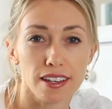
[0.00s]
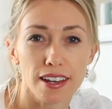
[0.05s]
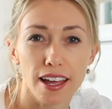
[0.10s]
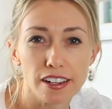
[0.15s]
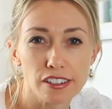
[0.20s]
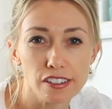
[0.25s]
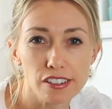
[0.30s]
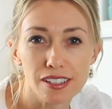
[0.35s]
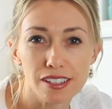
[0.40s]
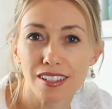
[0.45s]
It
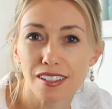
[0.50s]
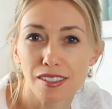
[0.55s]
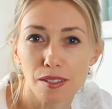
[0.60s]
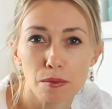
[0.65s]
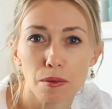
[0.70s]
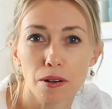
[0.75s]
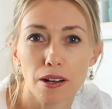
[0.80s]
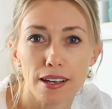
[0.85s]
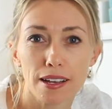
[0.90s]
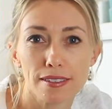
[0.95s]
actually
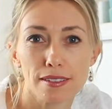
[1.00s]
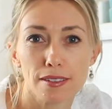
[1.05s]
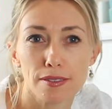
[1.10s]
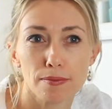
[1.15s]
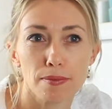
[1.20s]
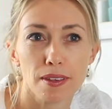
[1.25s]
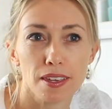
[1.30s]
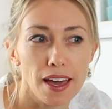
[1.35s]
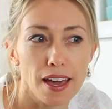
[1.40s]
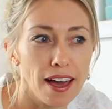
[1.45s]
surprises
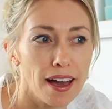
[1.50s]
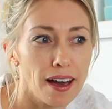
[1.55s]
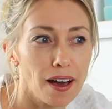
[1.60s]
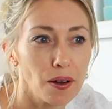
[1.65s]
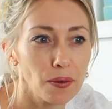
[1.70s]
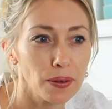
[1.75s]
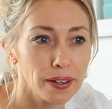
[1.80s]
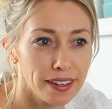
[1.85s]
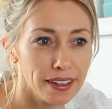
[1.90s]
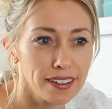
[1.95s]
me
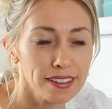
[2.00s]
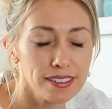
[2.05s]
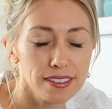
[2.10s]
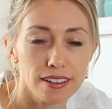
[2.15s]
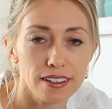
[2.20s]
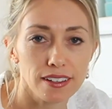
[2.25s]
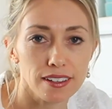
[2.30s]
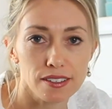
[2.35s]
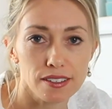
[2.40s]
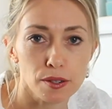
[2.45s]
how
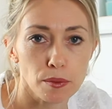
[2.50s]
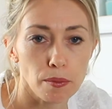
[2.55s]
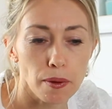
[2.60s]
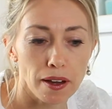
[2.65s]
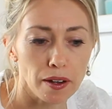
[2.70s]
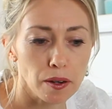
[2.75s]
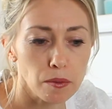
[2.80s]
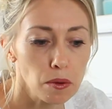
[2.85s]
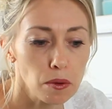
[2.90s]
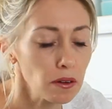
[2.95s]
easy it is to
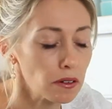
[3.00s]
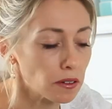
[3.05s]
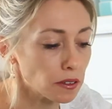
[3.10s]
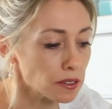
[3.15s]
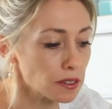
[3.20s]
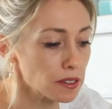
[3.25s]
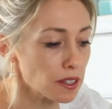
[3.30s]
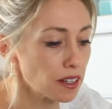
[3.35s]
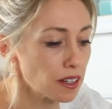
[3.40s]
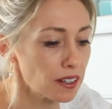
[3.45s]
pack a
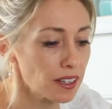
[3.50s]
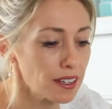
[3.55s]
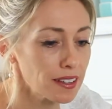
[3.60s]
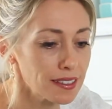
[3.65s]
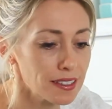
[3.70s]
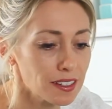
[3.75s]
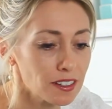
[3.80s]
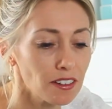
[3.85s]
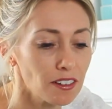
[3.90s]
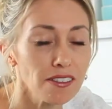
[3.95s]
box, and
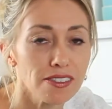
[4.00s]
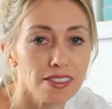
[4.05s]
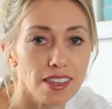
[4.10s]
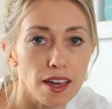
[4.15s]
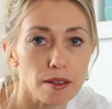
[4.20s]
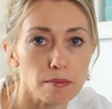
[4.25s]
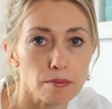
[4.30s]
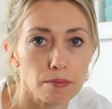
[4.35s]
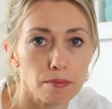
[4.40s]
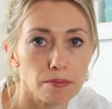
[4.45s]
it's not
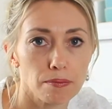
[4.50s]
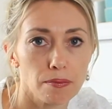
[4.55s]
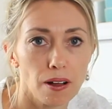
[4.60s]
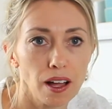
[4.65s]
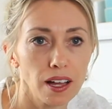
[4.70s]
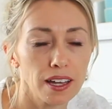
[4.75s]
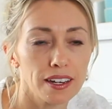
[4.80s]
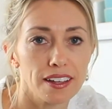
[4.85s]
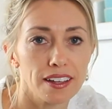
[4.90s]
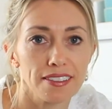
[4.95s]
that
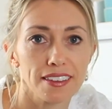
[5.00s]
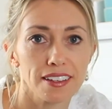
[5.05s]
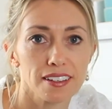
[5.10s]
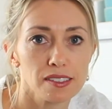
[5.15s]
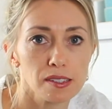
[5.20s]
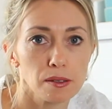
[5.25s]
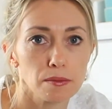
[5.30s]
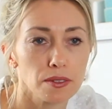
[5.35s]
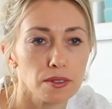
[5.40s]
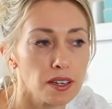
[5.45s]
hard. I think
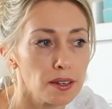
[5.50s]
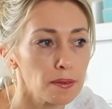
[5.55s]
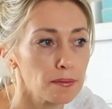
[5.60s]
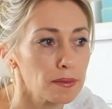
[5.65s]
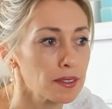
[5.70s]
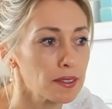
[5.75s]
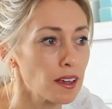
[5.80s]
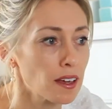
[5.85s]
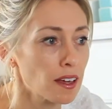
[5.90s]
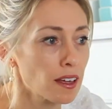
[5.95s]

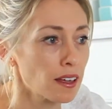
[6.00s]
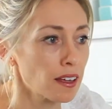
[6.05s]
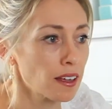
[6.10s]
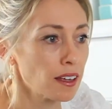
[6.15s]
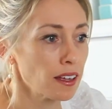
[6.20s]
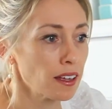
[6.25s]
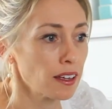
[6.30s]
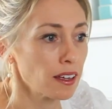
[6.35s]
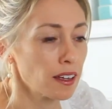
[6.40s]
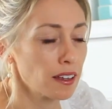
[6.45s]
sometimes
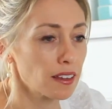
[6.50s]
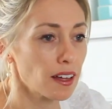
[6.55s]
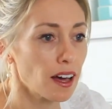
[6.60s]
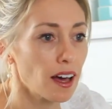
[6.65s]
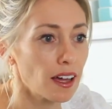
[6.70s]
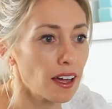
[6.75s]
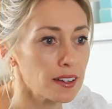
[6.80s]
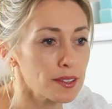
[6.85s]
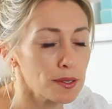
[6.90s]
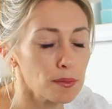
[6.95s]
the
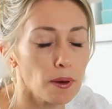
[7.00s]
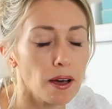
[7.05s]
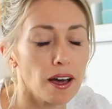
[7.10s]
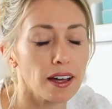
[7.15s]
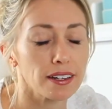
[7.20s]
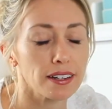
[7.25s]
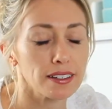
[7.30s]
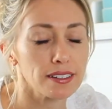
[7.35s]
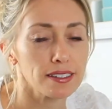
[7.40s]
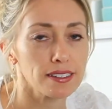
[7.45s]
hardest
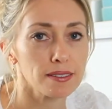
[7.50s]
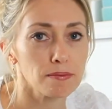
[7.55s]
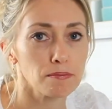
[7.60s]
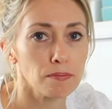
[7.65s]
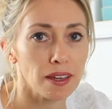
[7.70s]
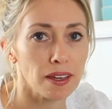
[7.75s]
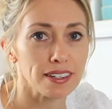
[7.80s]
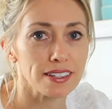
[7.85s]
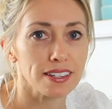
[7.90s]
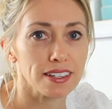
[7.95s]
part is
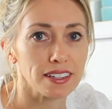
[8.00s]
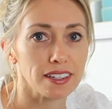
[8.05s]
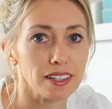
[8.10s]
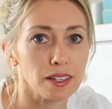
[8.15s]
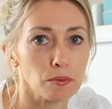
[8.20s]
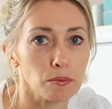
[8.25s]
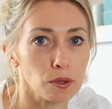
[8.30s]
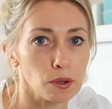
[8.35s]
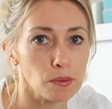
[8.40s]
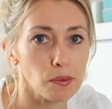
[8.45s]

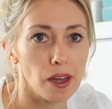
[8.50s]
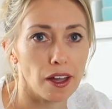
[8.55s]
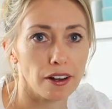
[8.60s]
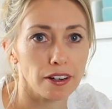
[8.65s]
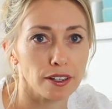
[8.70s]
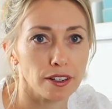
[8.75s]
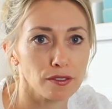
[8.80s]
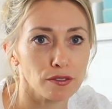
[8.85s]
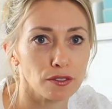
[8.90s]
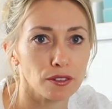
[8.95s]
mentally
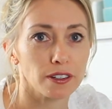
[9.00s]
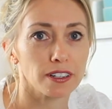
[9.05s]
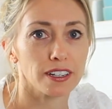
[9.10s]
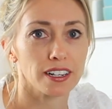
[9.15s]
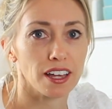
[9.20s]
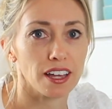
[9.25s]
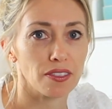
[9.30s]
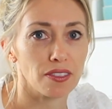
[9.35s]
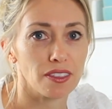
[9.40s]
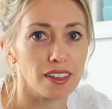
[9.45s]
preparing for it
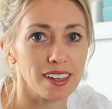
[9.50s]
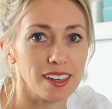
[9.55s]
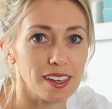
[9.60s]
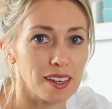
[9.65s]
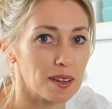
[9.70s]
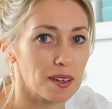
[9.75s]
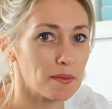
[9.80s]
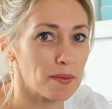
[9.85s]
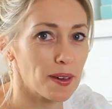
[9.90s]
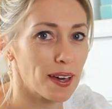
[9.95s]
and
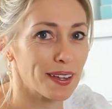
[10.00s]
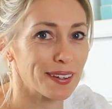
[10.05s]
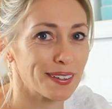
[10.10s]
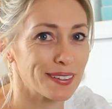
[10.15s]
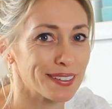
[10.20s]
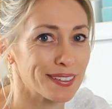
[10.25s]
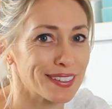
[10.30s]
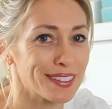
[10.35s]
thinking about it.